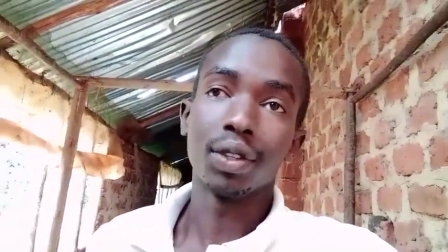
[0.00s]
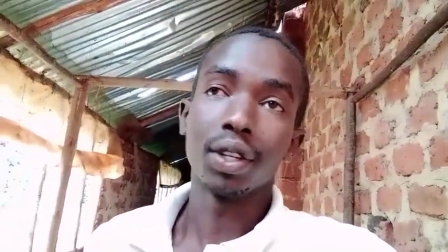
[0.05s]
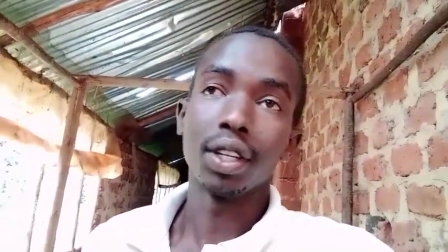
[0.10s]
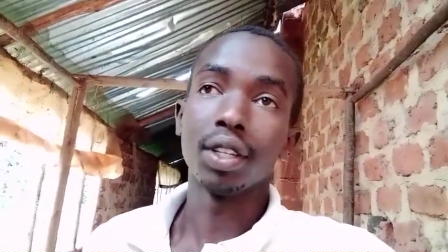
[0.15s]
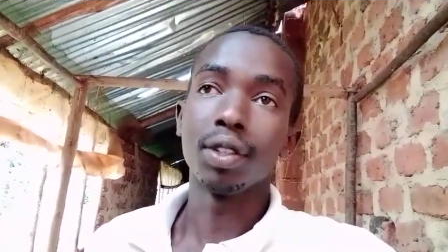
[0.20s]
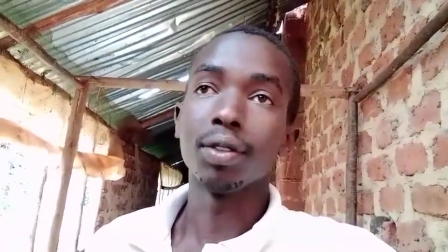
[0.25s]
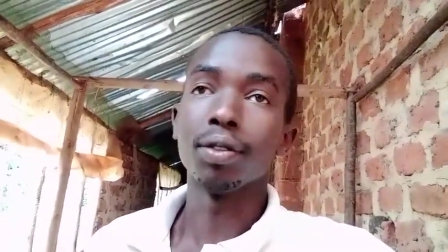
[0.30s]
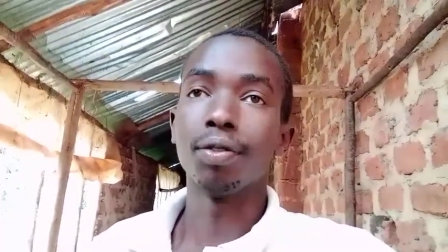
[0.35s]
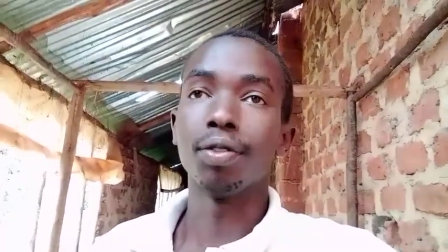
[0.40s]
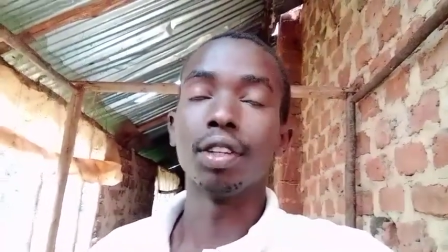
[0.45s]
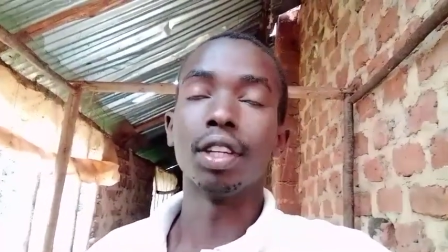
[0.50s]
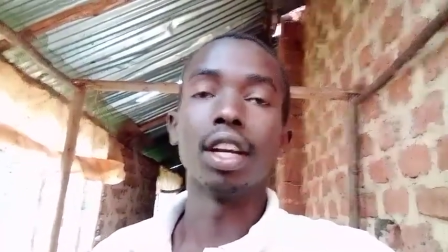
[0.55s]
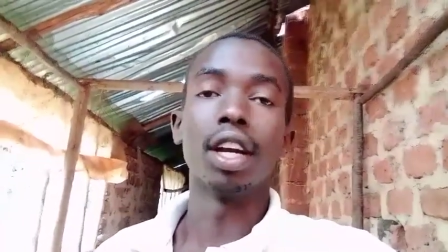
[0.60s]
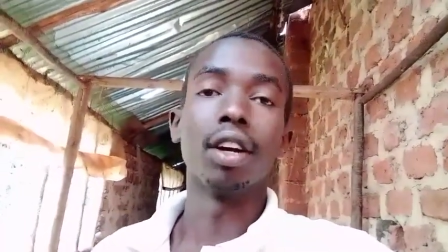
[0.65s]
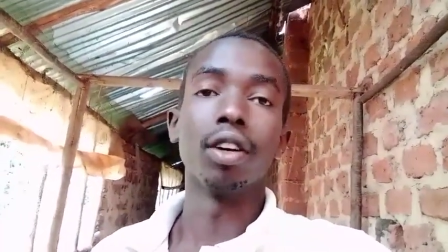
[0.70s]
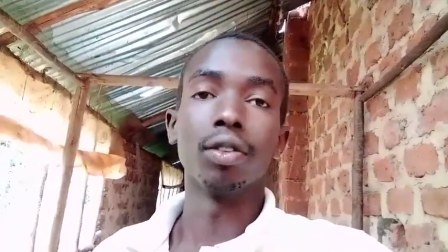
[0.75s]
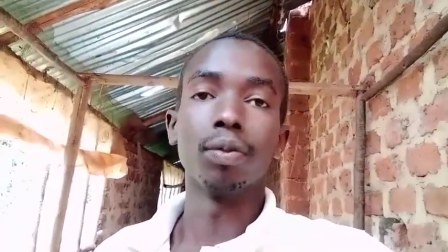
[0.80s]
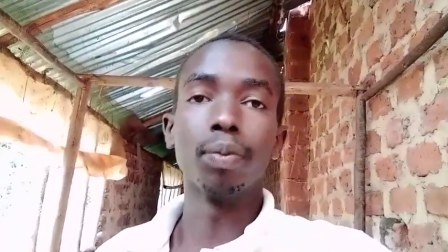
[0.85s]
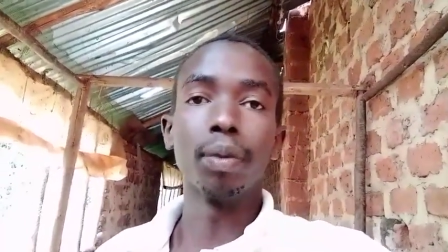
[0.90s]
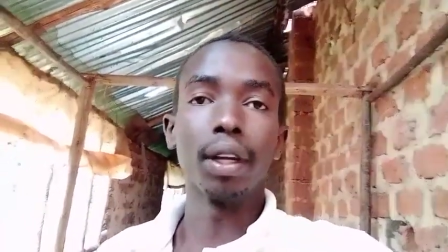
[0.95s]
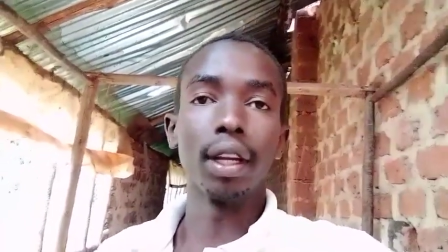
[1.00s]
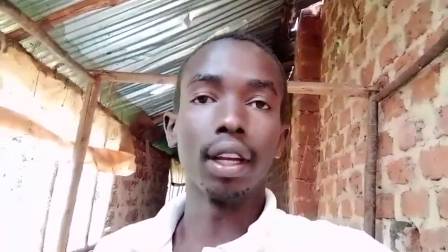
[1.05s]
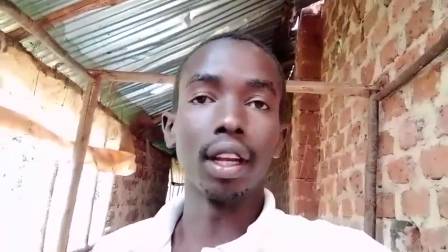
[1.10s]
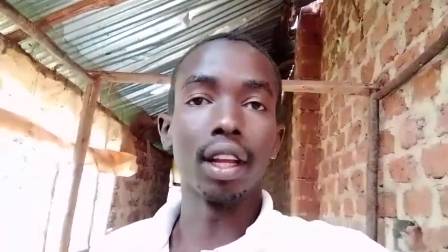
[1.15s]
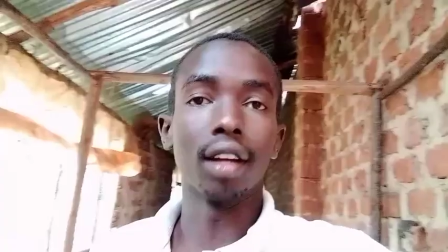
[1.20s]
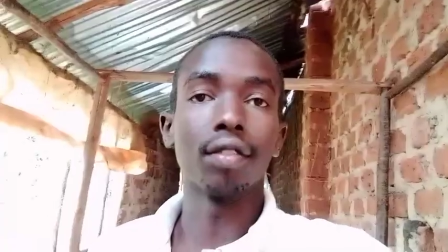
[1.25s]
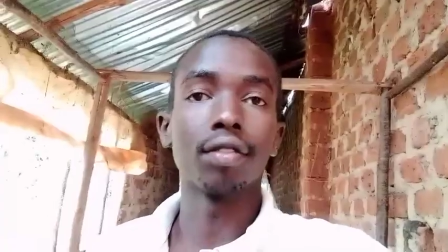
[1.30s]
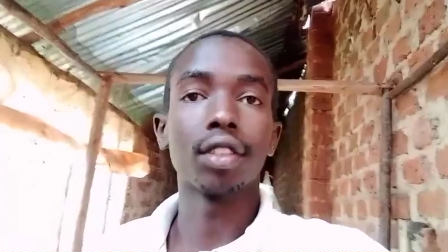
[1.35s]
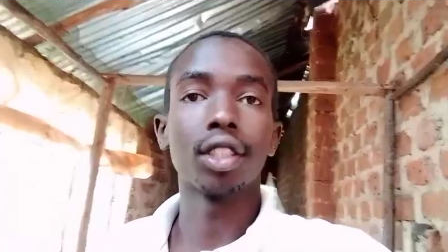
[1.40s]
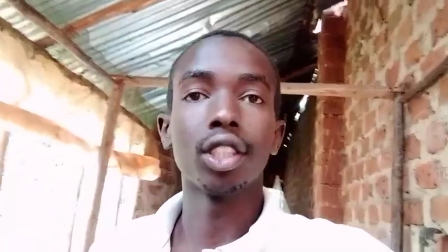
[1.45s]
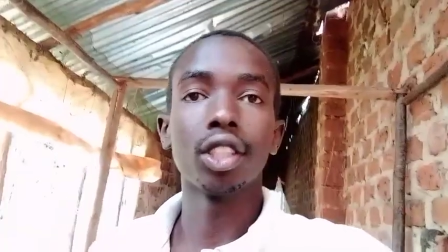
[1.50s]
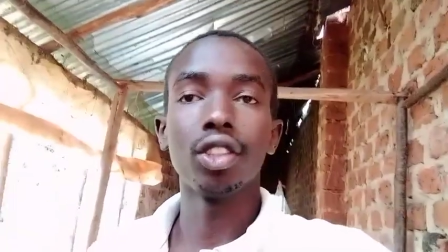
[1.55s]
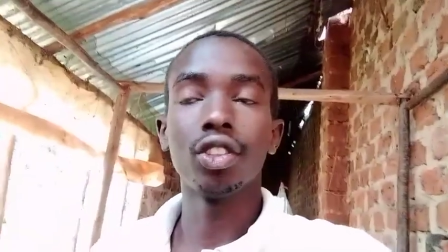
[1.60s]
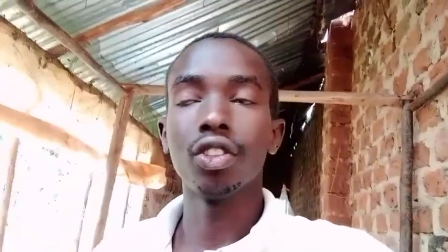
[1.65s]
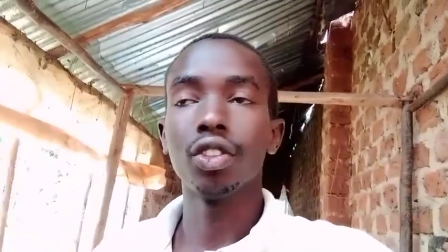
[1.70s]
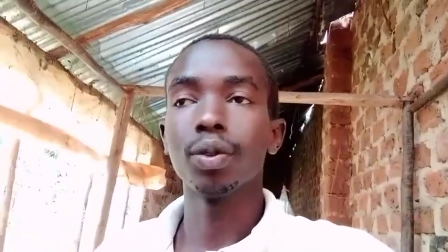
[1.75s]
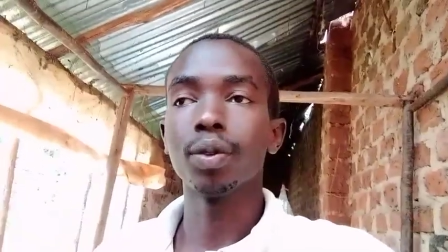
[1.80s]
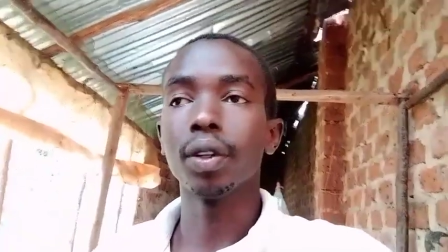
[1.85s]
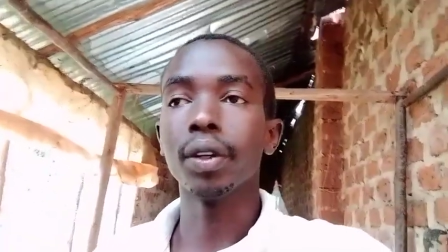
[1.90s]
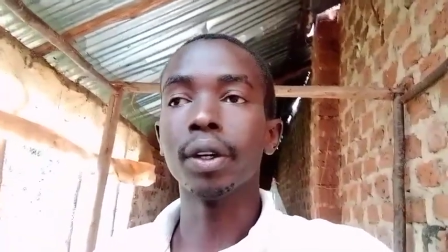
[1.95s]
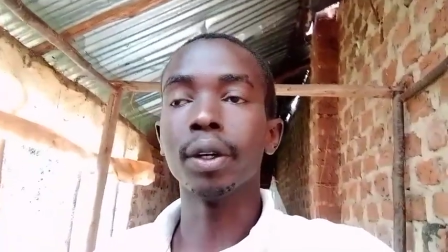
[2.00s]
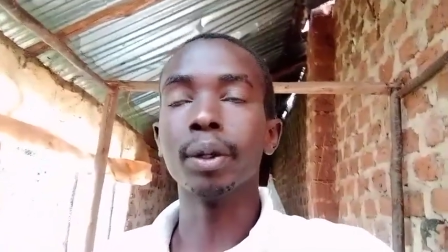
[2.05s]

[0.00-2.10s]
trying to figure out my love cage.